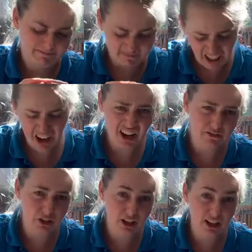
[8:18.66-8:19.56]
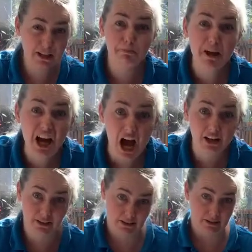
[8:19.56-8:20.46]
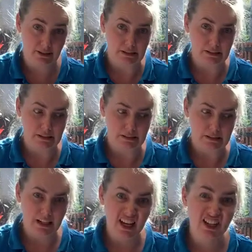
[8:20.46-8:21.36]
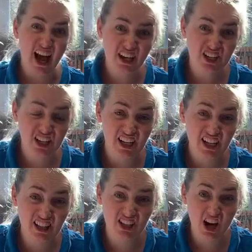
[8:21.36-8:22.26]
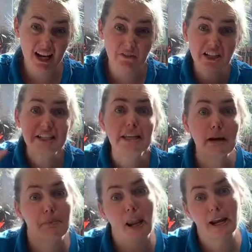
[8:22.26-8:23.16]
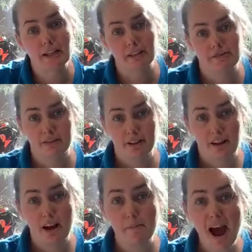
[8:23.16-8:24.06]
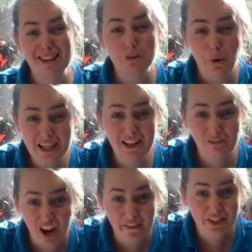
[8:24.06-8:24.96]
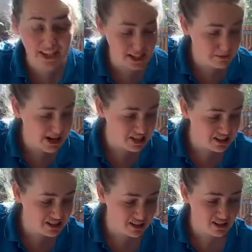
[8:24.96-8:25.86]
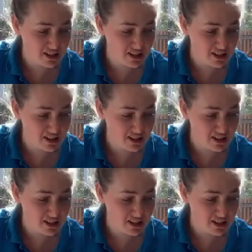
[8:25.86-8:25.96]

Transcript: They kind of look it, it's bigger. It's actually the size of a dinner plate, about 25 centimetres.